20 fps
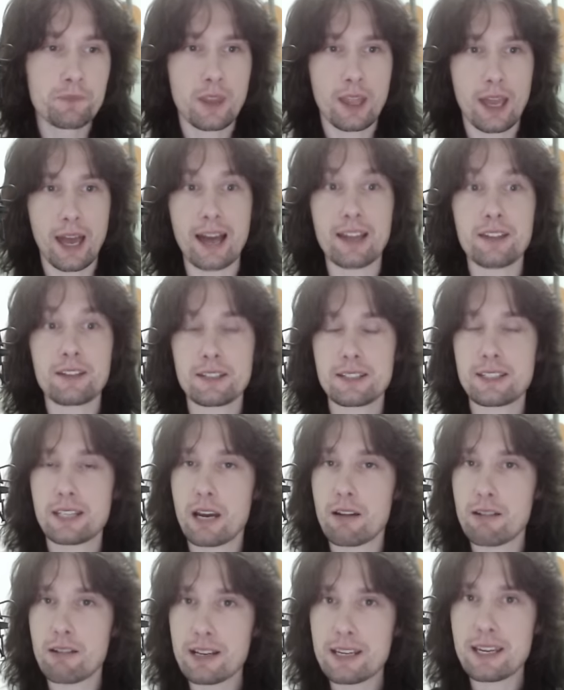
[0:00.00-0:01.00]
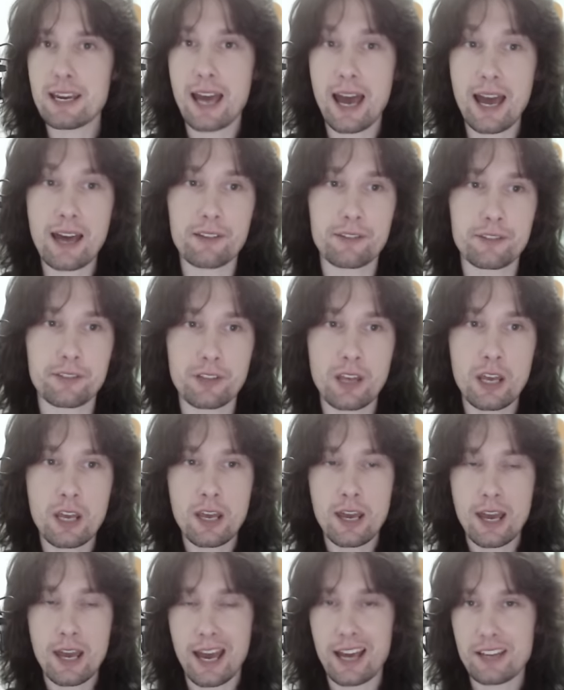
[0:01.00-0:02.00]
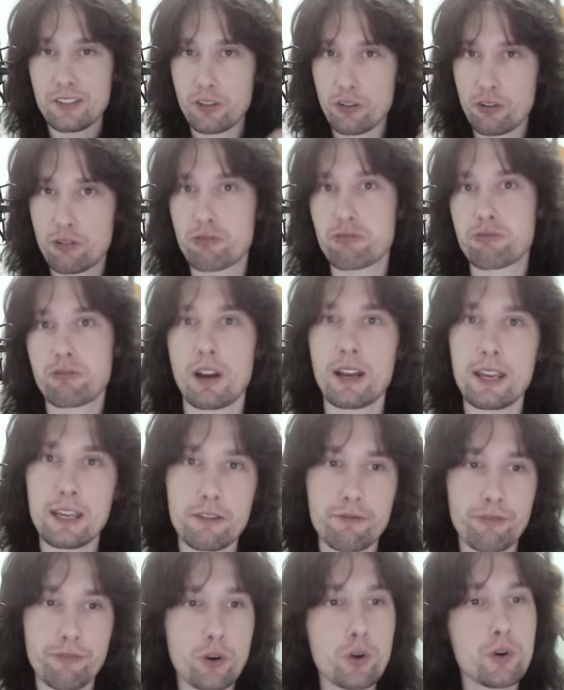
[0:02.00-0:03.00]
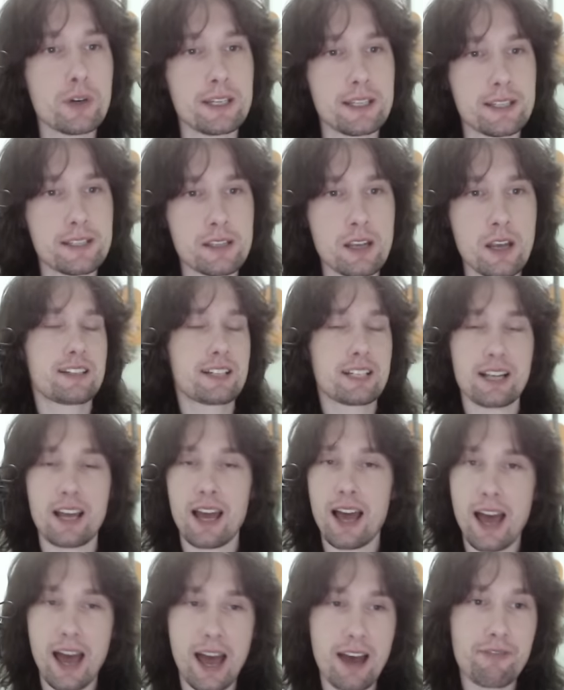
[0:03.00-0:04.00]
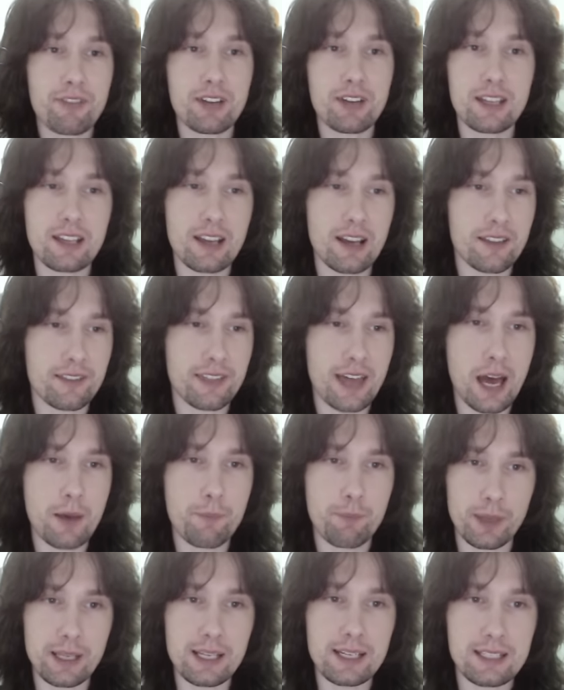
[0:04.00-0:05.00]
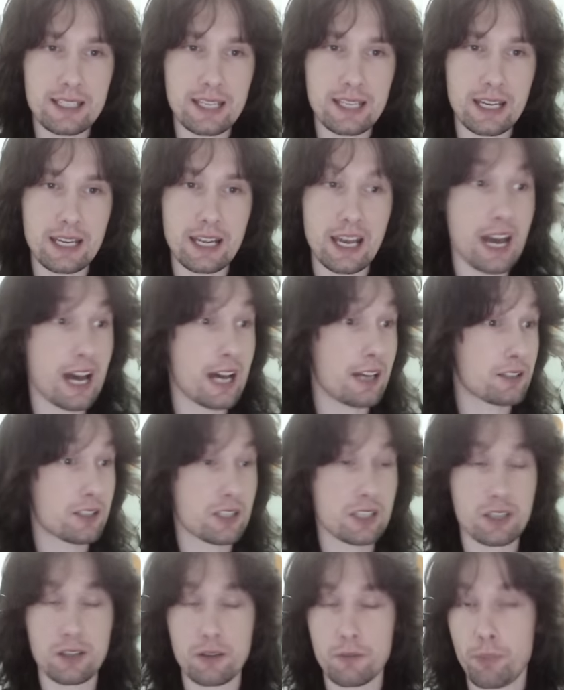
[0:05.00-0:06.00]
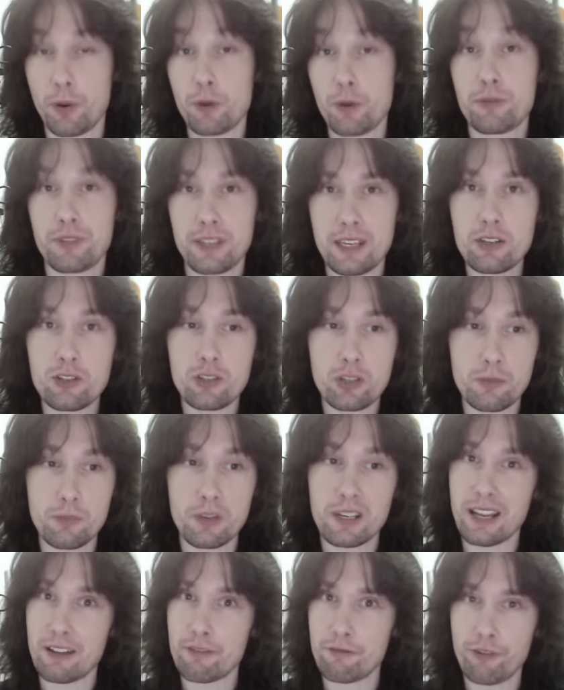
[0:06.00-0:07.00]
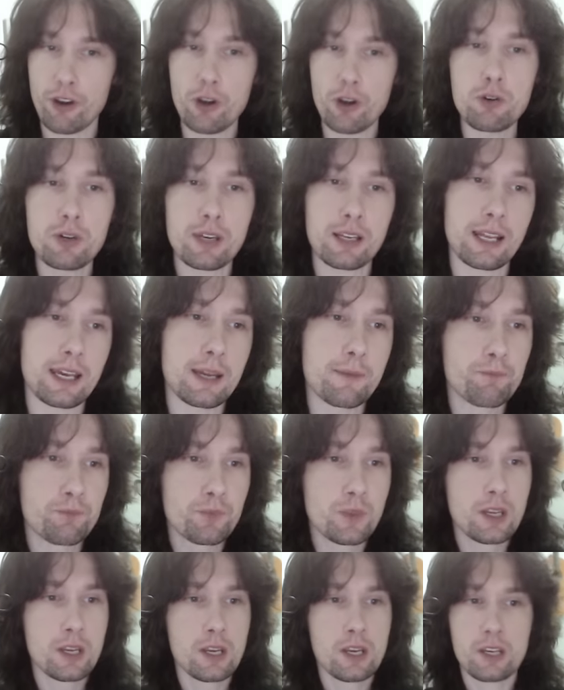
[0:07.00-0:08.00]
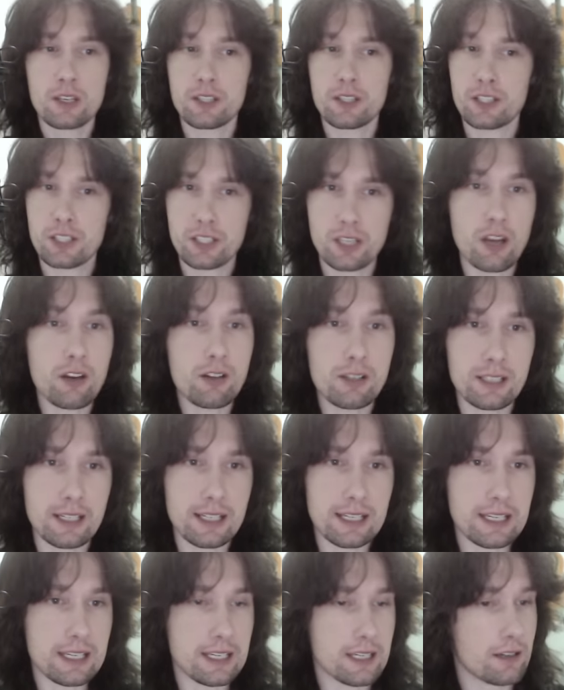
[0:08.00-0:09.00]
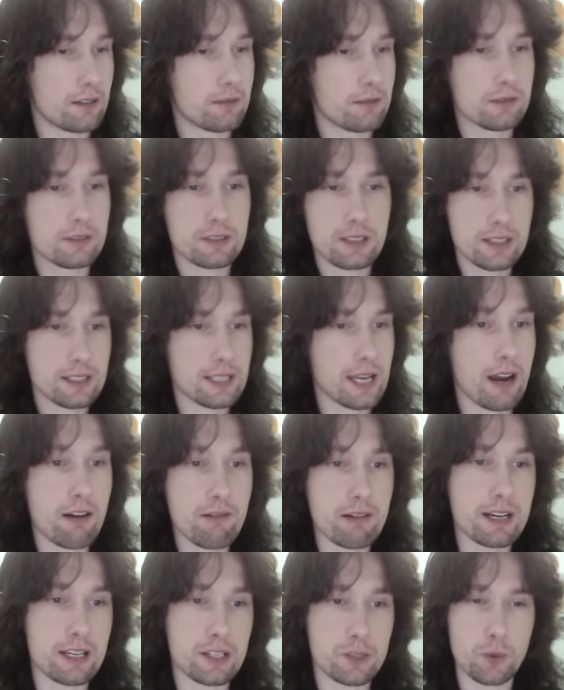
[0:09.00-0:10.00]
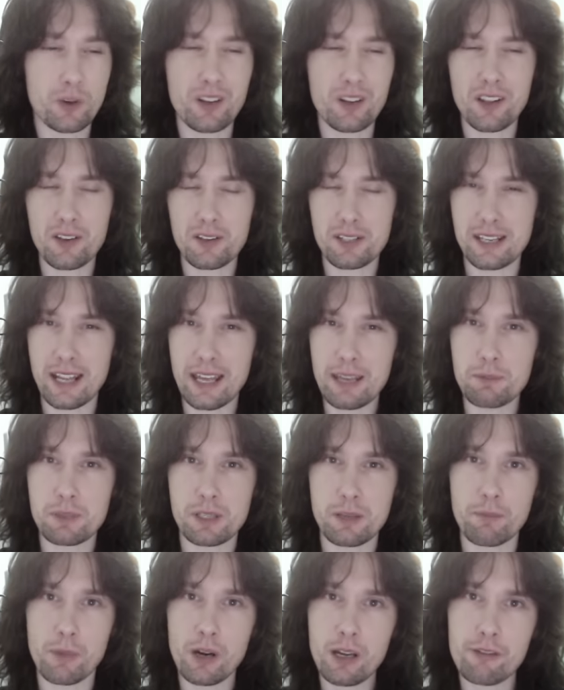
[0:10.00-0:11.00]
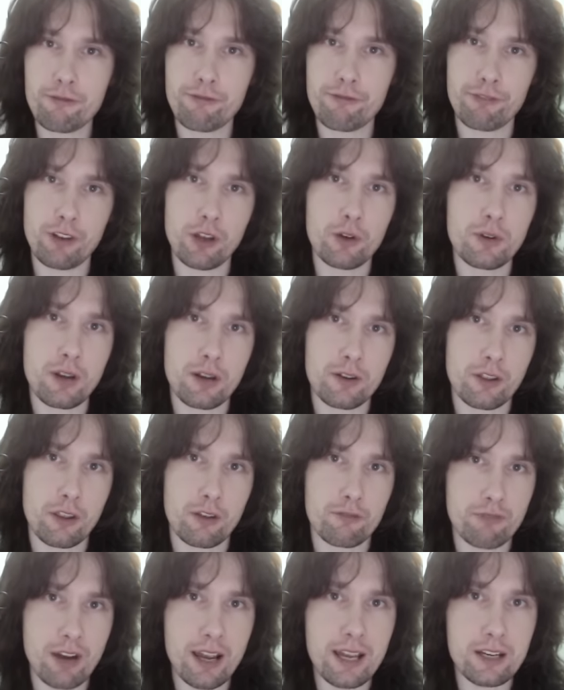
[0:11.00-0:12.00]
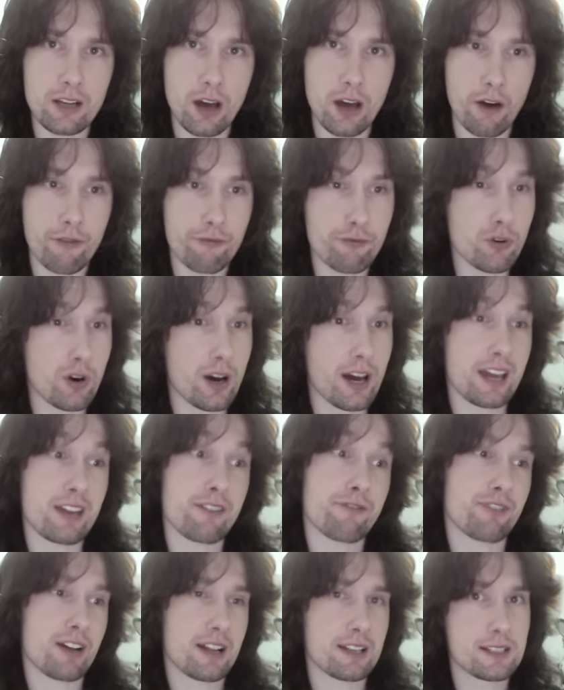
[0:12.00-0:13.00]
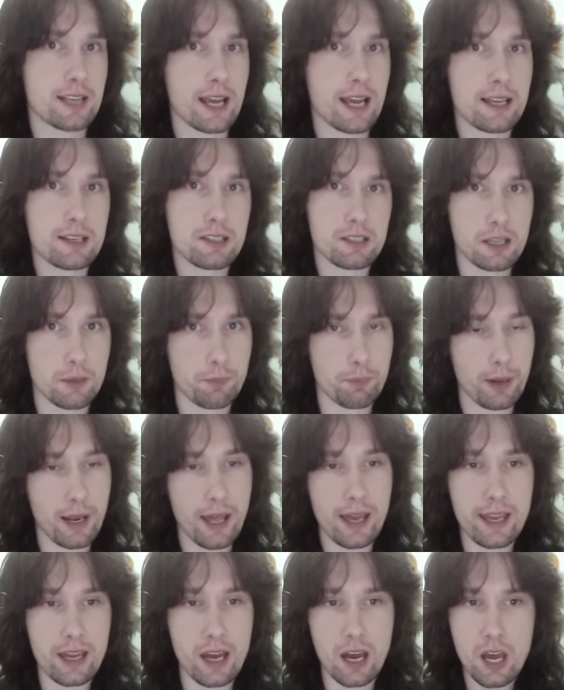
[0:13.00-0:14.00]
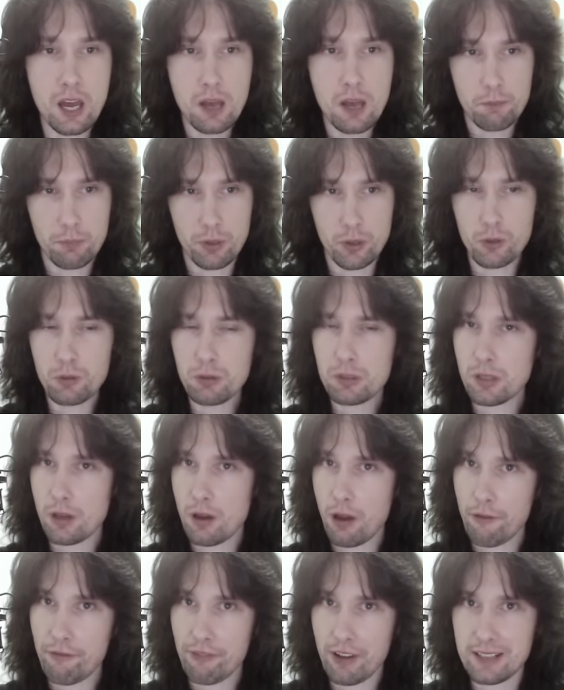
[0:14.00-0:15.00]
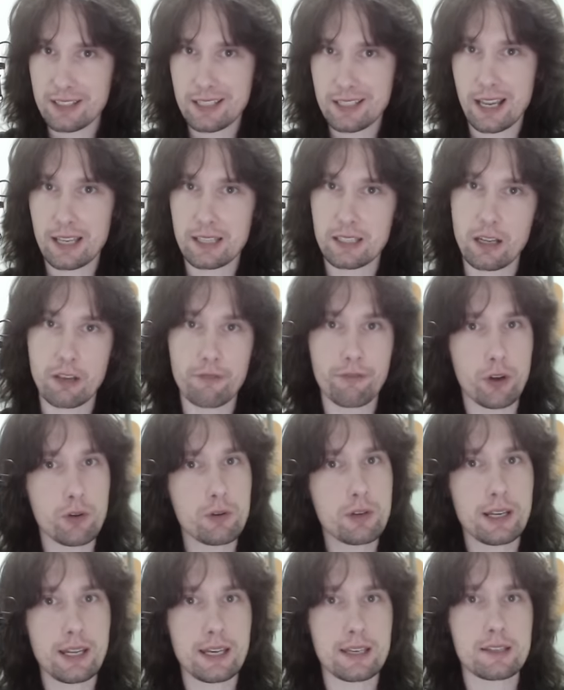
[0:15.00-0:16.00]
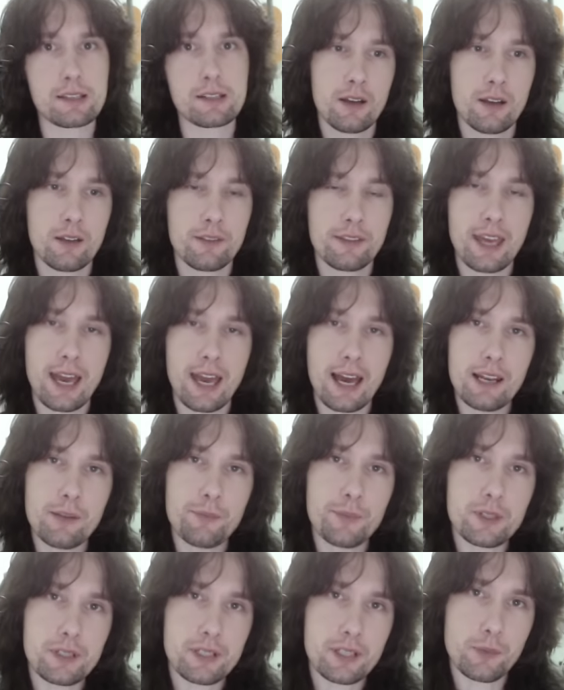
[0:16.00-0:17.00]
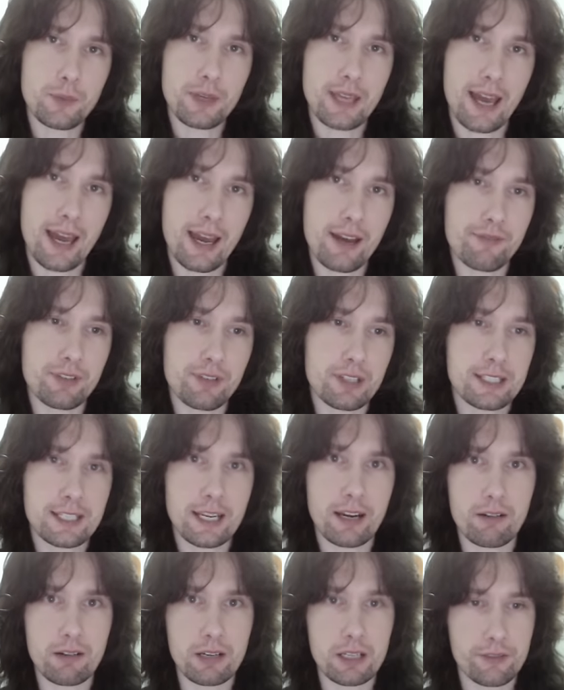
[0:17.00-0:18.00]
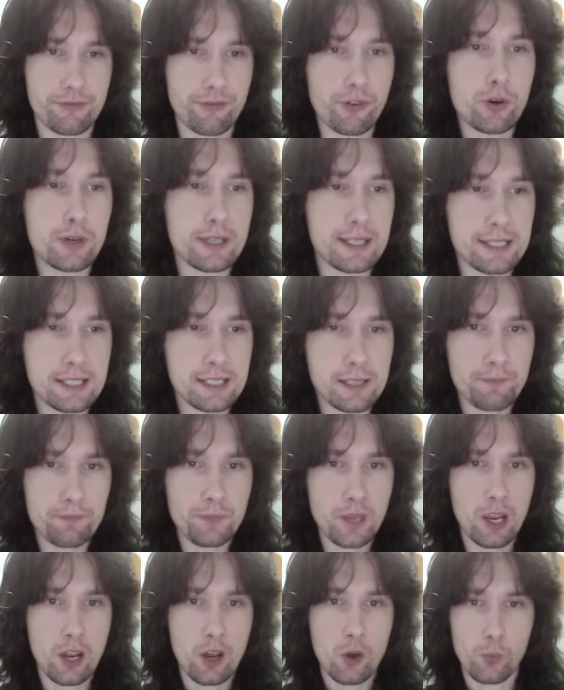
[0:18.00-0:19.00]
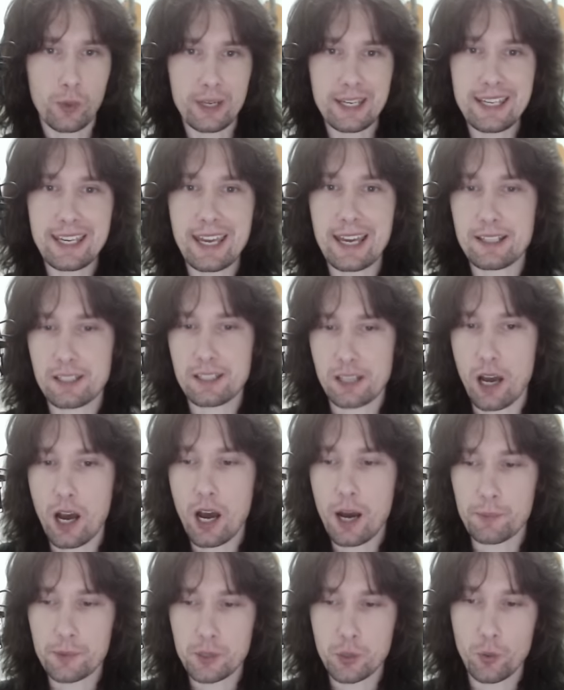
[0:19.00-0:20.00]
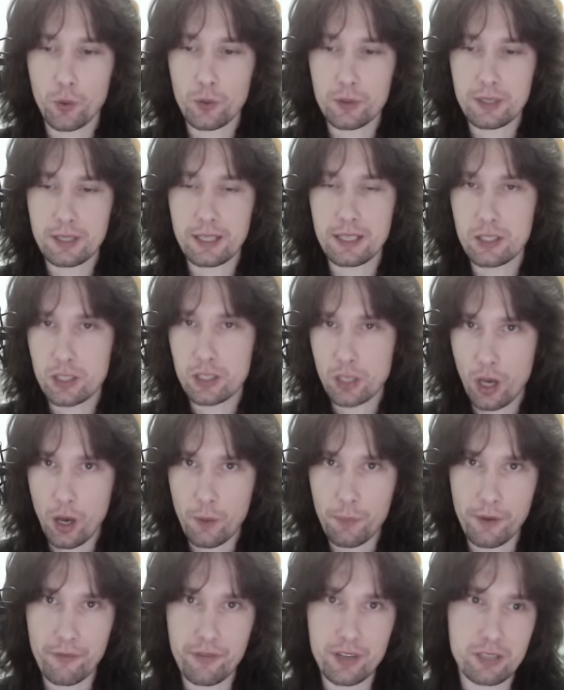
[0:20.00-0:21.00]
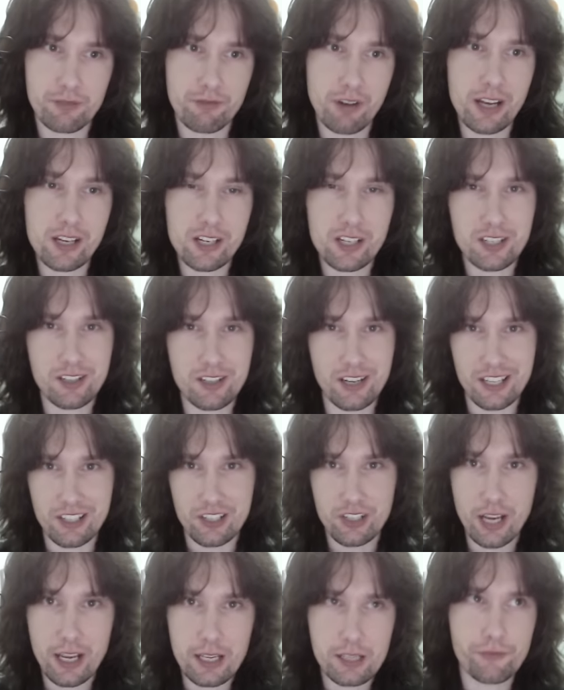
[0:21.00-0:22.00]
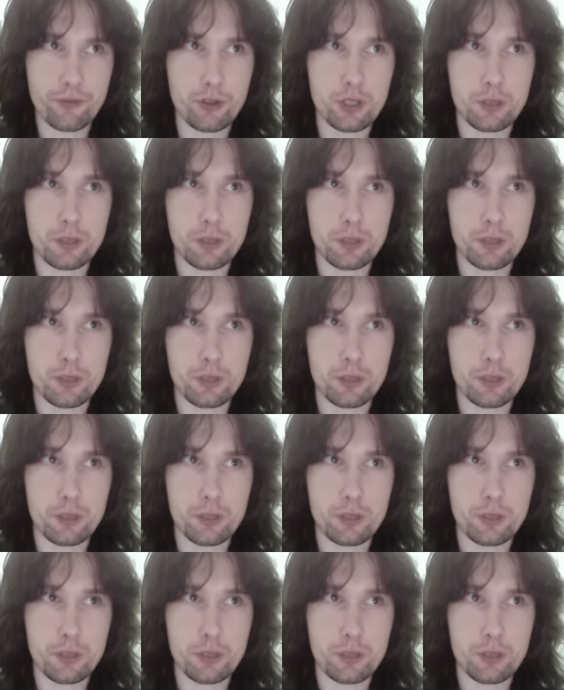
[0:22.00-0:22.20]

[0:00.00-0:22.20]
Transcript: And Terry Kath has a great voice. Having that ability at both the instrument and vocally, certainly Terry is one of those names that might have flown under the radar for a fantastic player, but also a fantastic vocalist. The elements that we have in Terry's voice, when he gets up towards the top of his register in chest voice,